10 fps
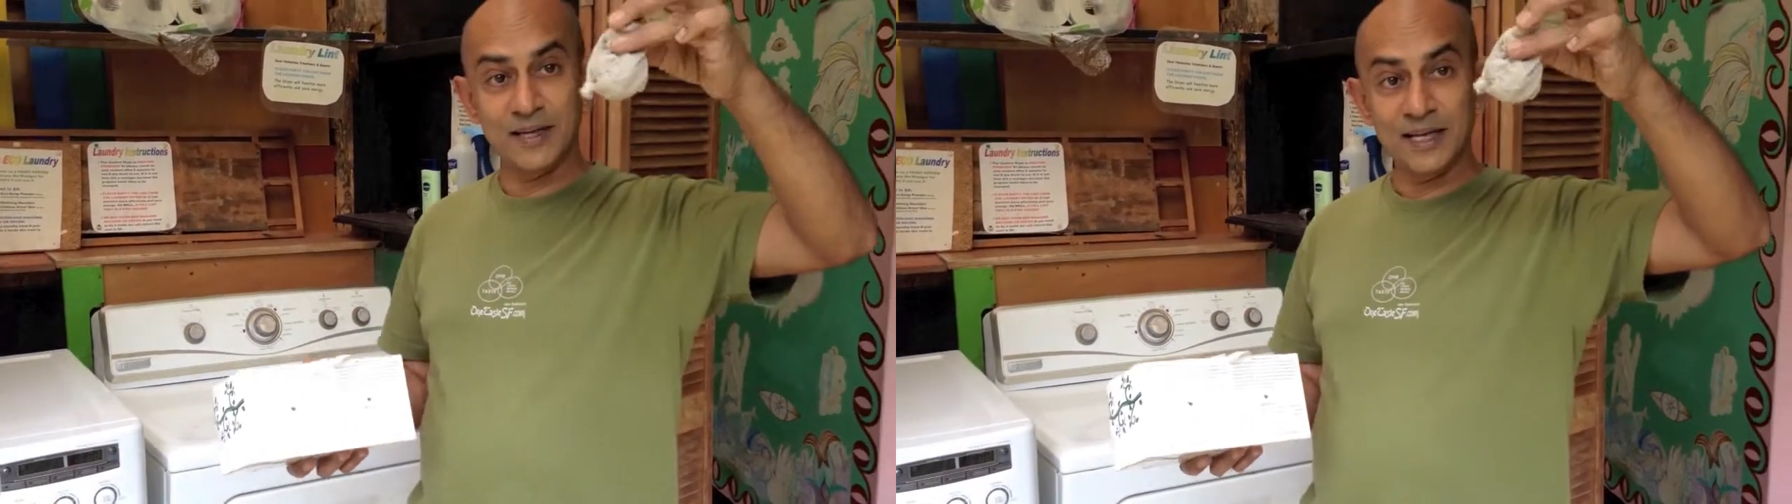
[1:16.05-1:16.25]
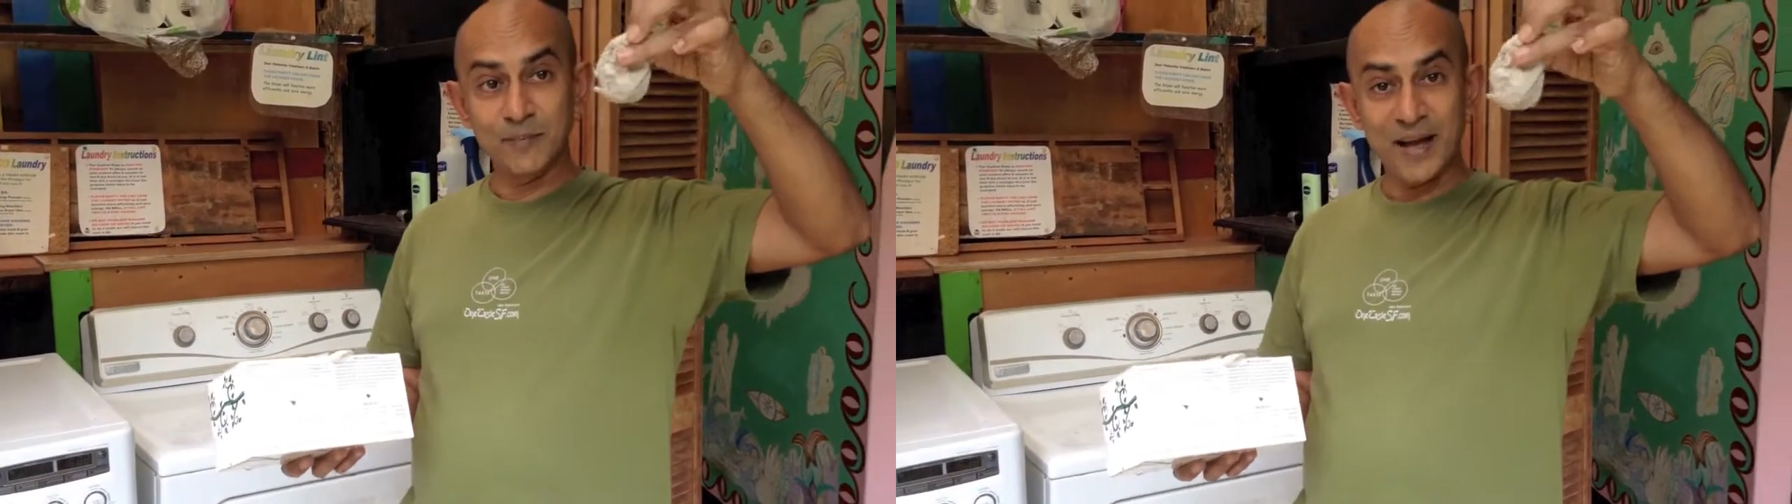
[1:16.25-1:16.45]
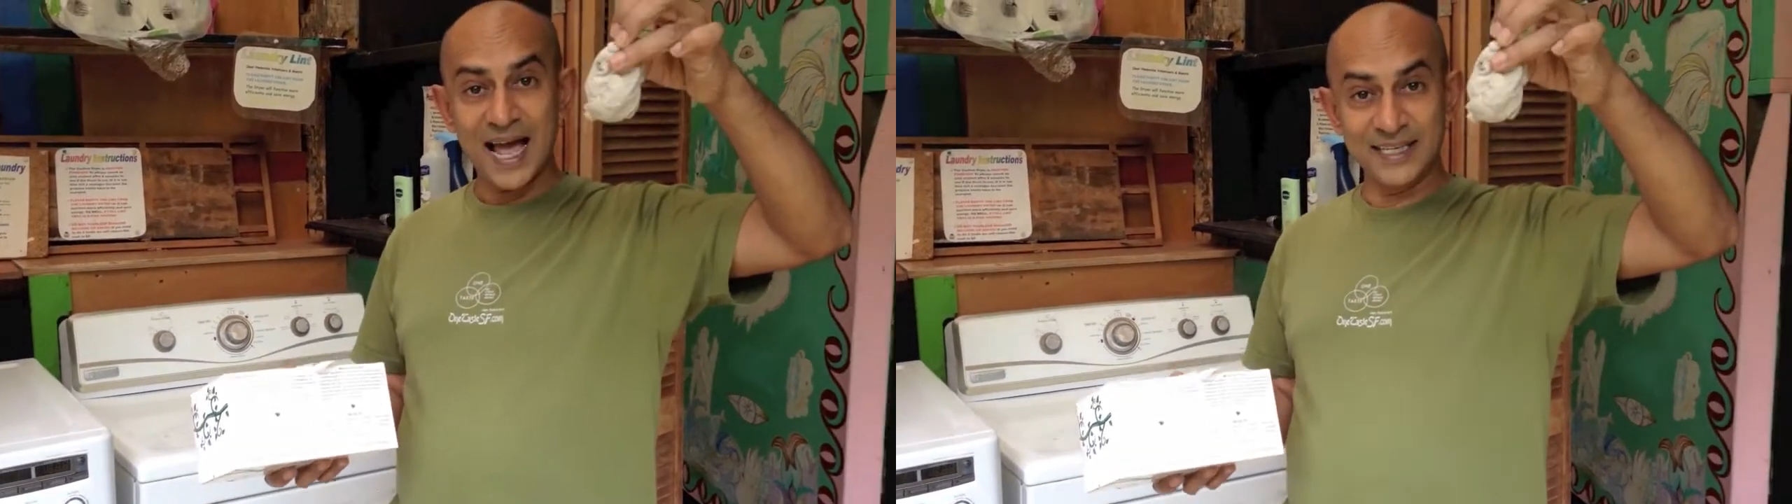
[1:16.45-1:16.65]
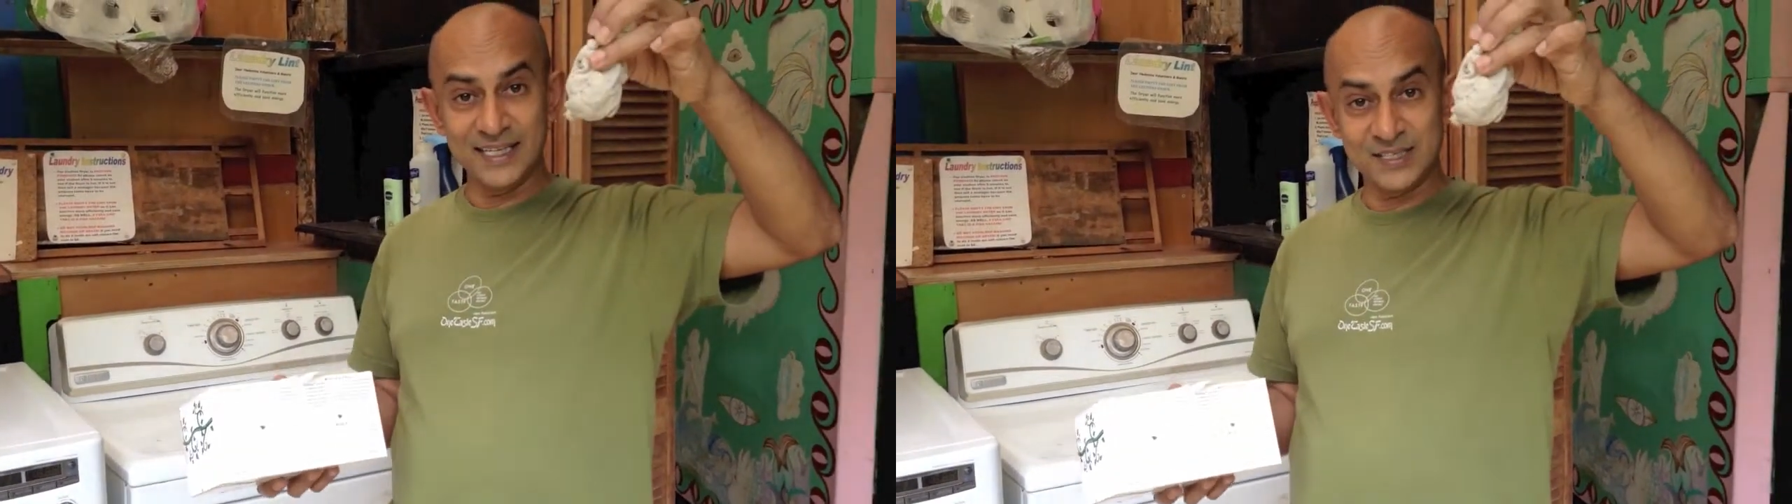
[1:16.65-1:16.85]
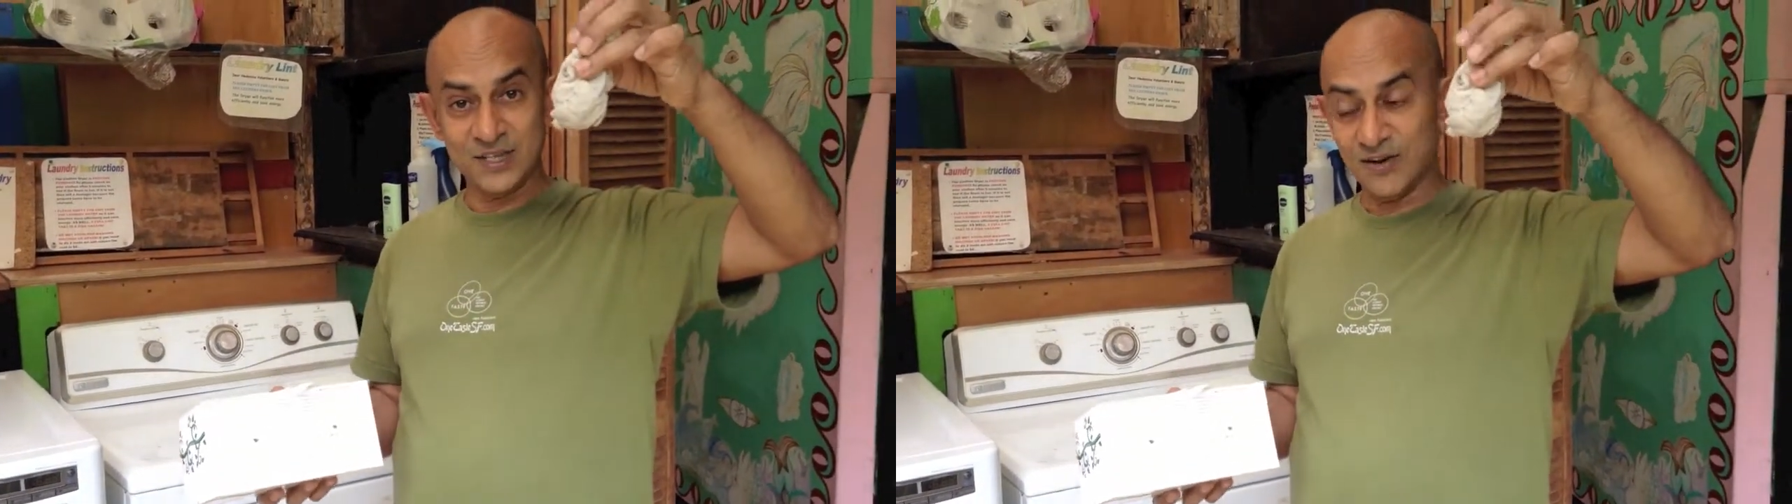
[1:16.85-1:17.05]
little
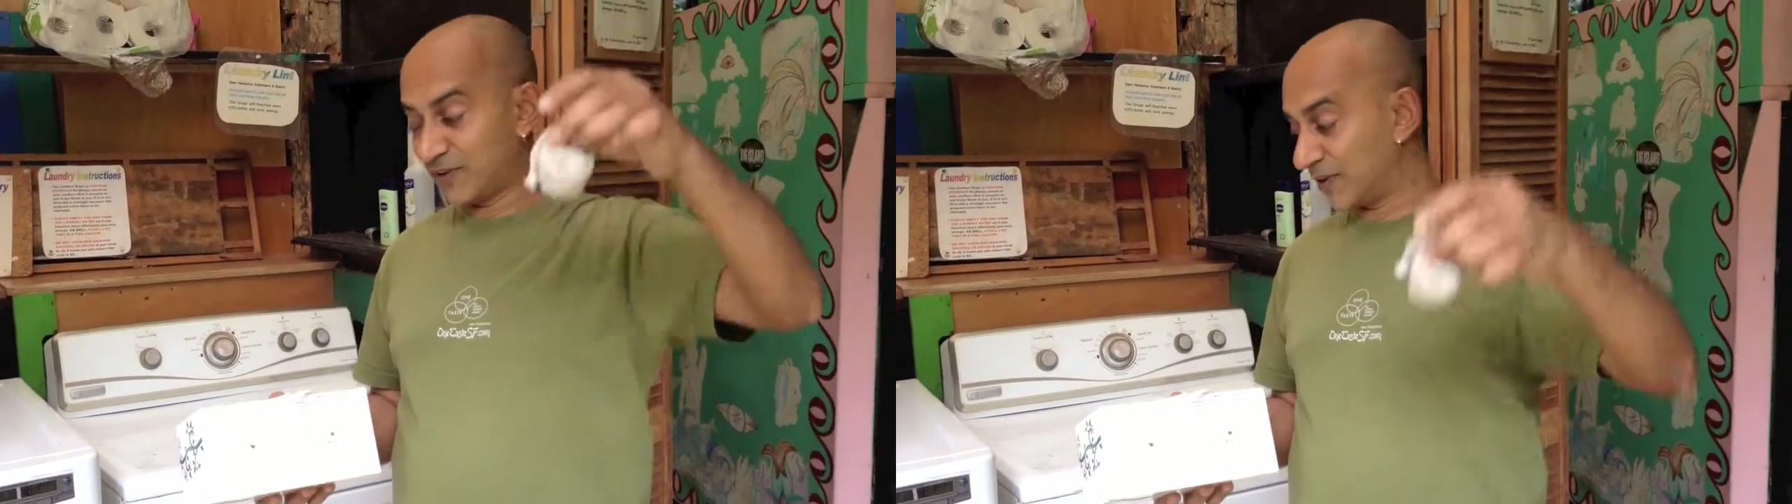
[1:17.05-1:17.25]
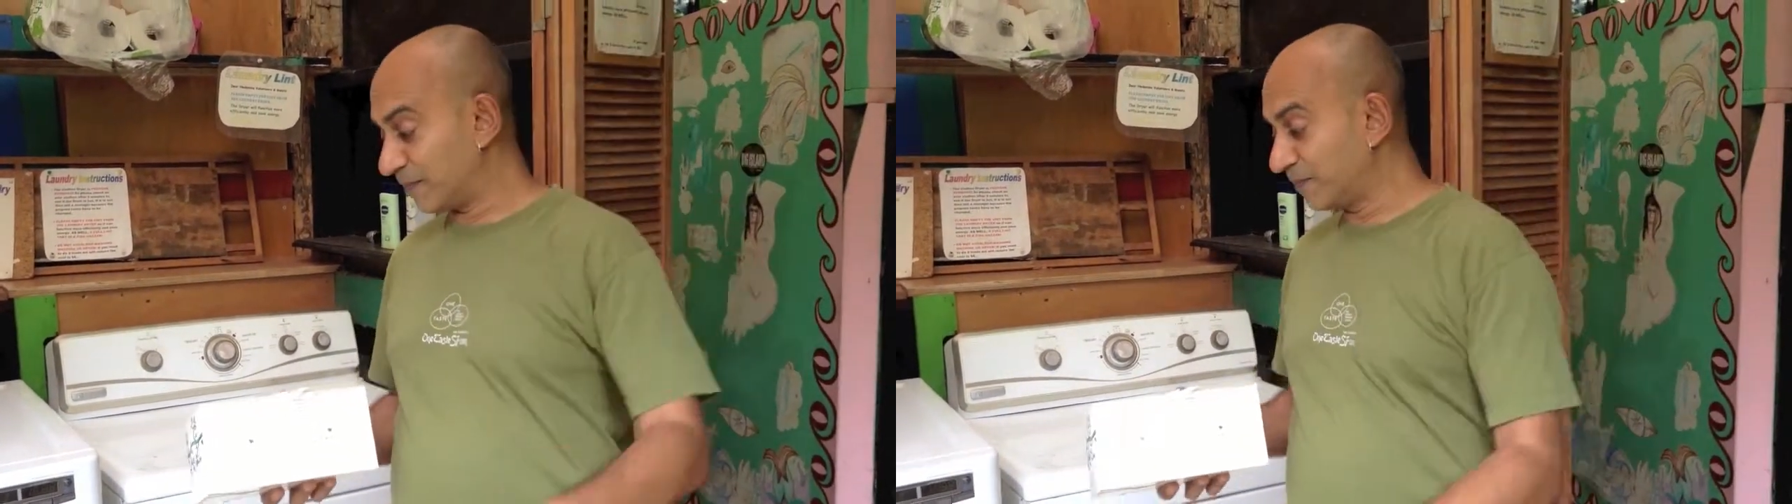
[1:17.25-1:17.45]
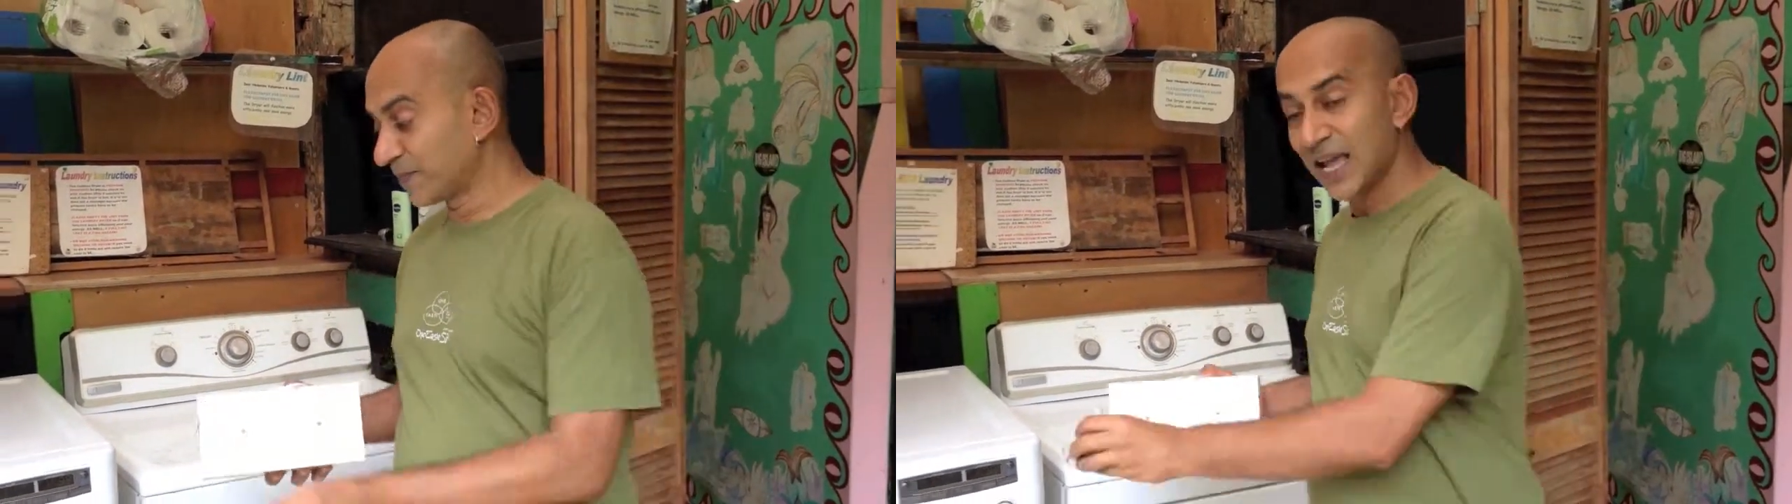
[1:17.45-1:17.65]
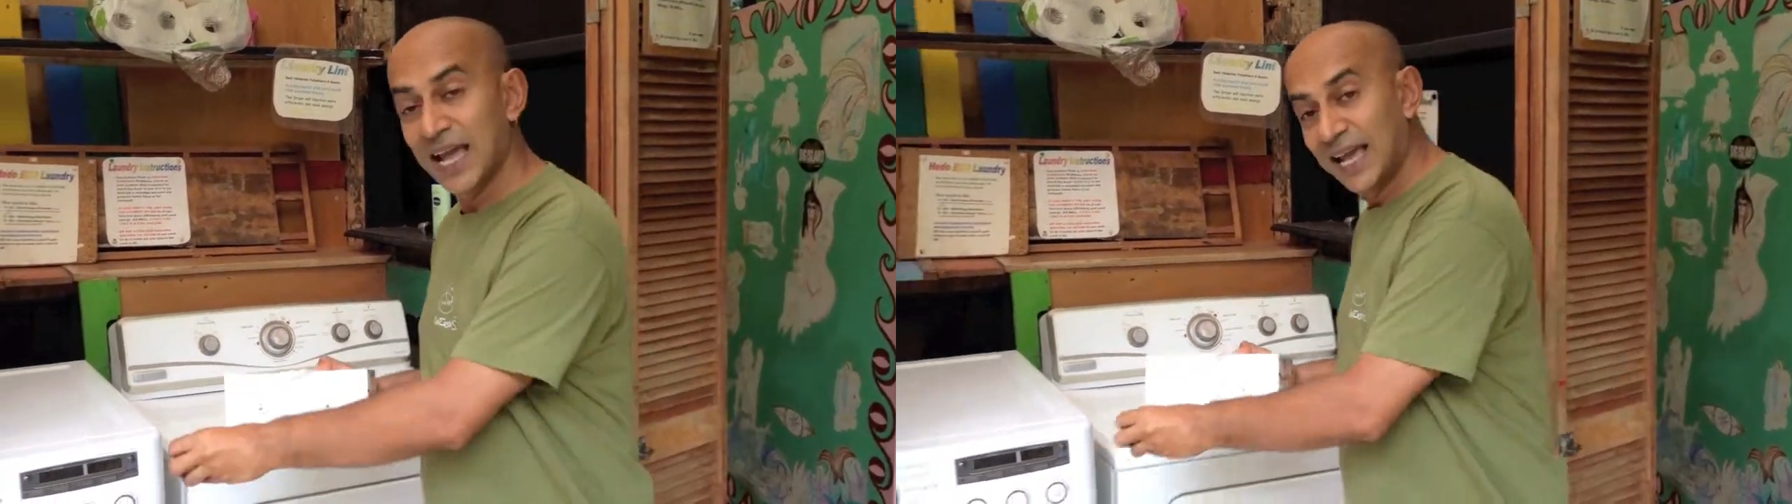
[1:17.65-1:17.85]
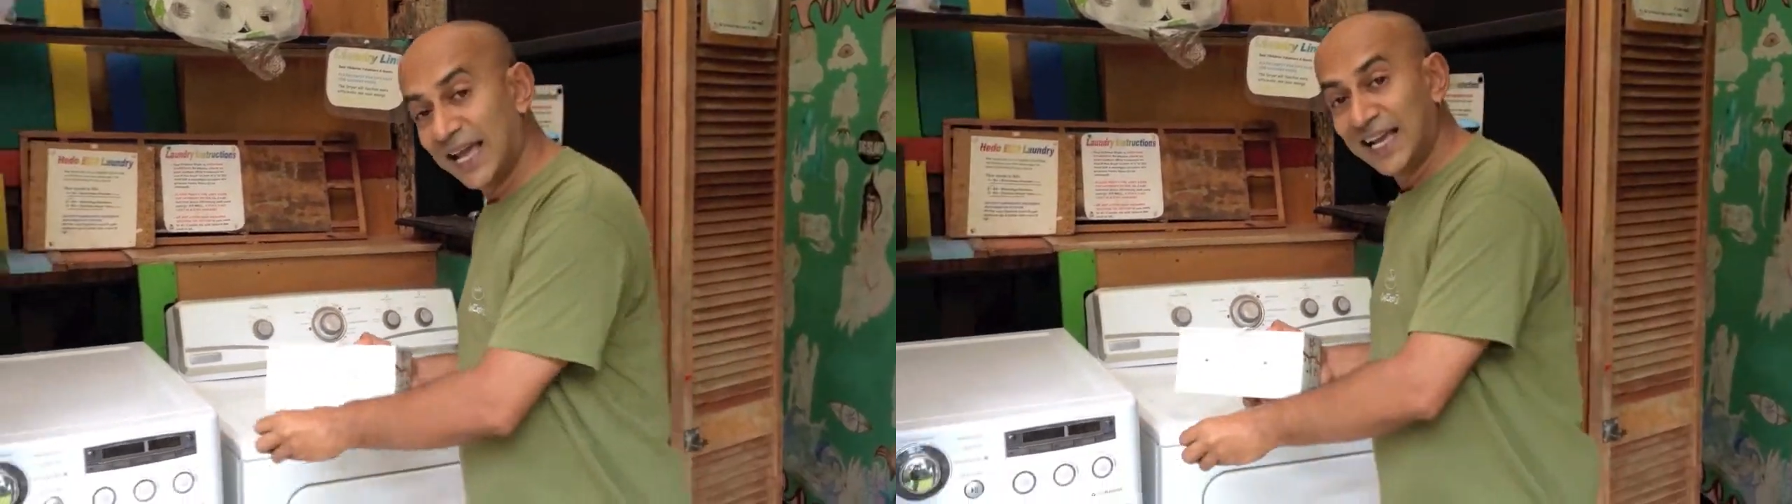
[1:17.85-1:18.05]
baggies of them
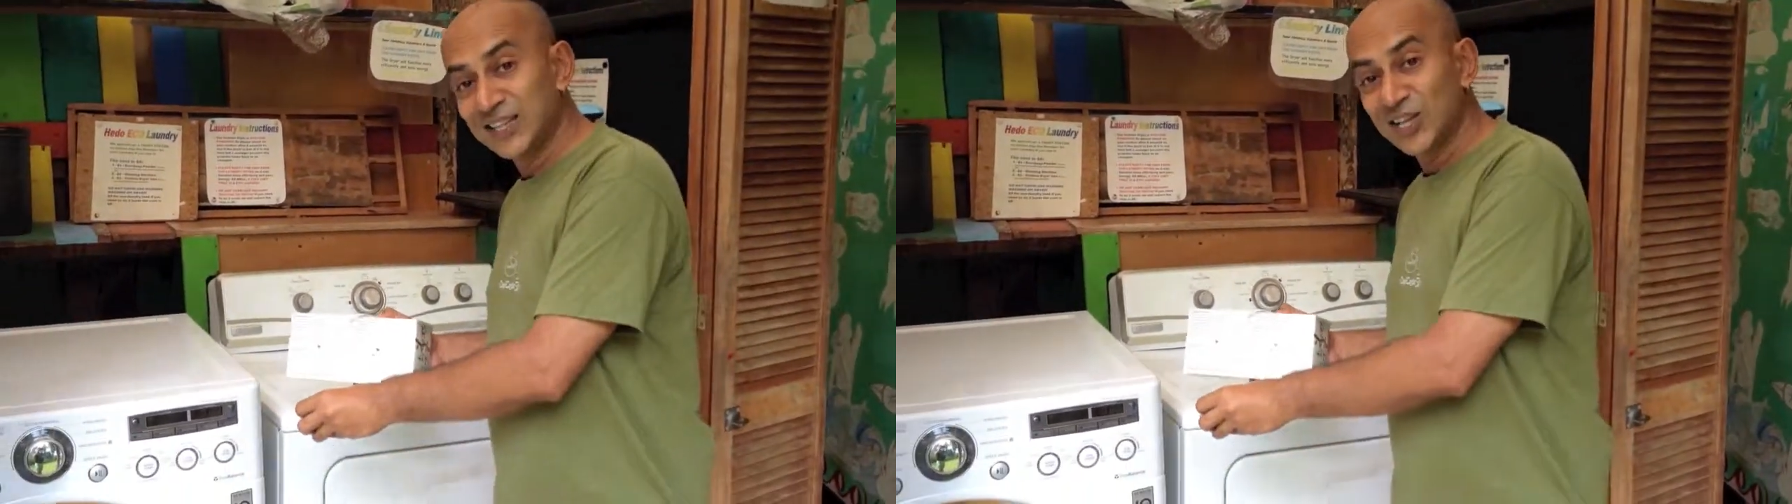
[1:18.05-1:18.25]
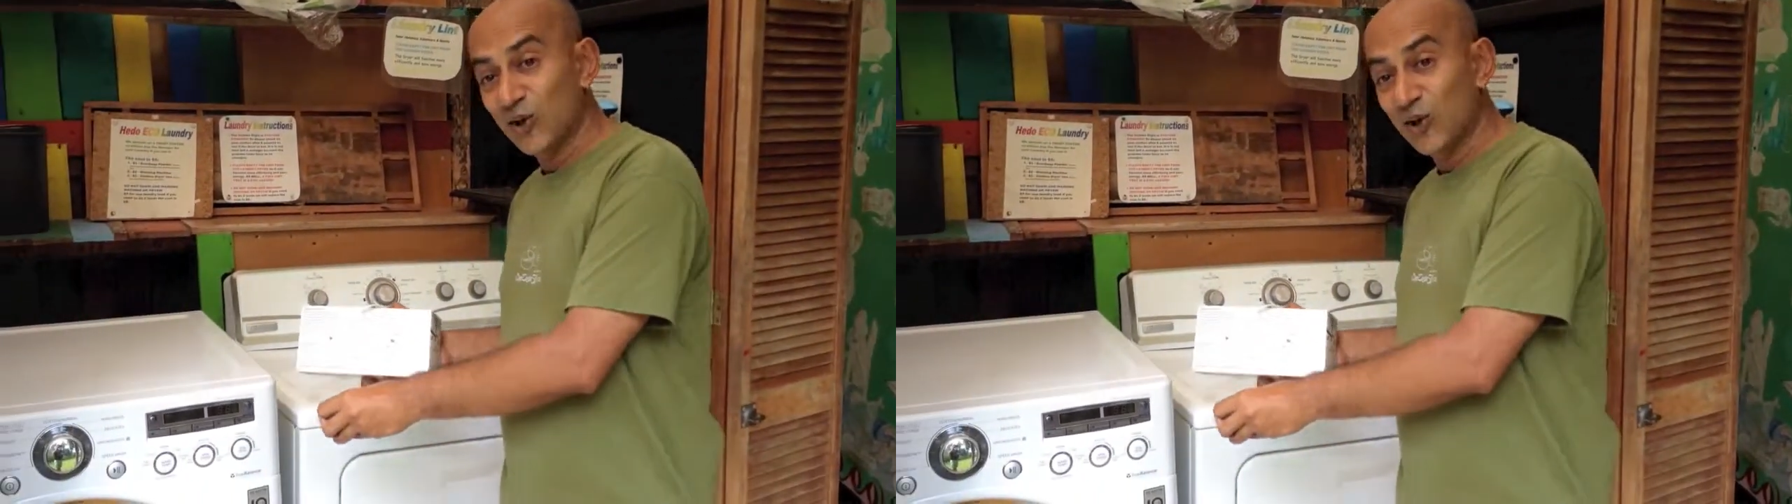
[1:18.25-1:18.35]
in the